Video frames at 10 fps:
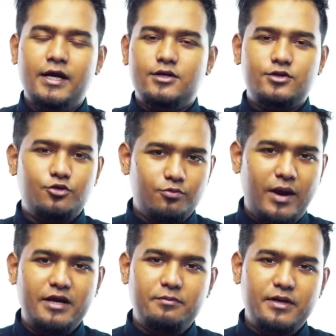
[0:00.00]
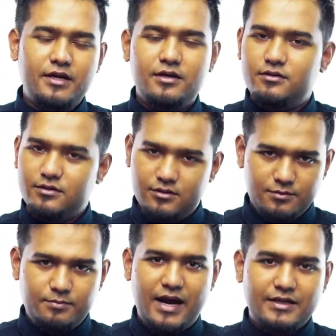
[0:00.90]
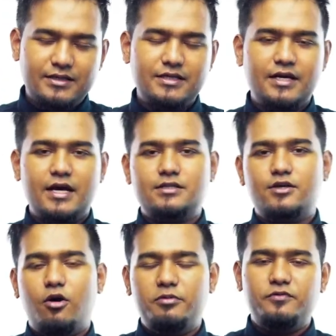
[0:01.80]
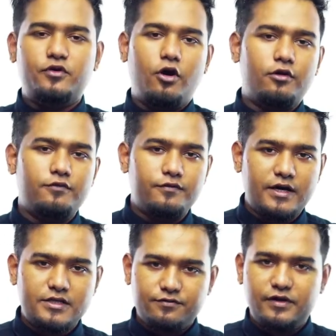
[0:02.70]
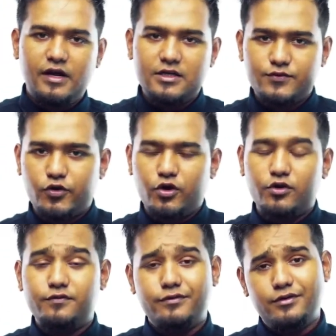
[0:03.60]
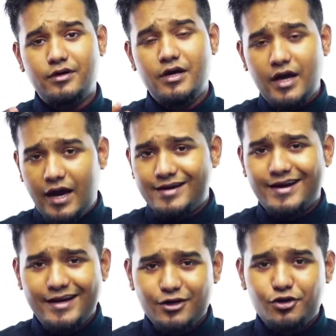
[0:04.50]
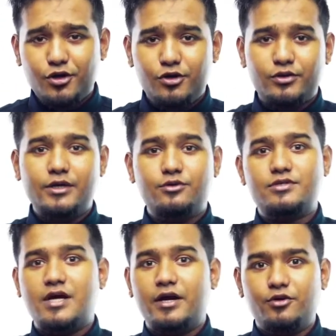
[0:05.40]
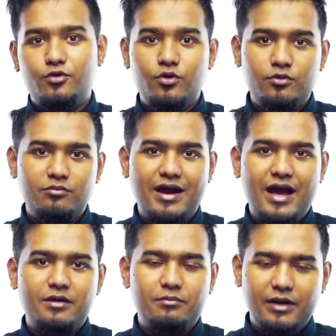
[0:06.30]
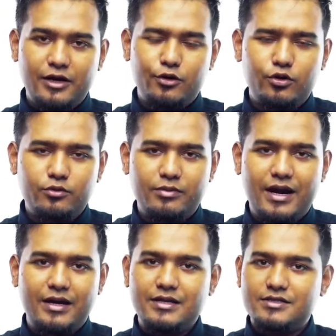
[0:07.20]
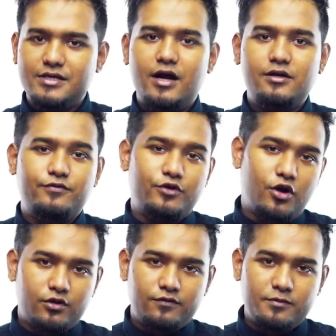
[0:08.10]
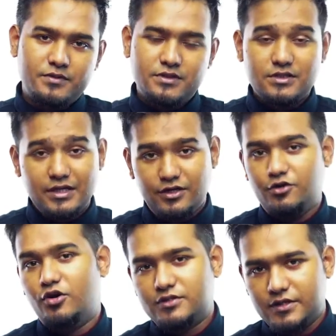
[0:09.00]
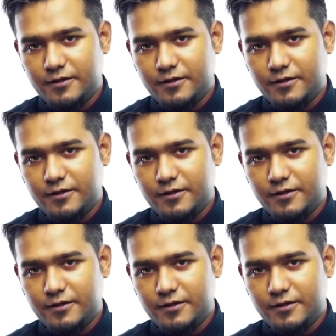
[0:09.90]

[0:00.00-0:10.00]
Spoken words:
You might be practicing as a hobby photographer, as a freelance photographer, and right now you're looking to start your own brand, build your own brand, and start a photography business in your city.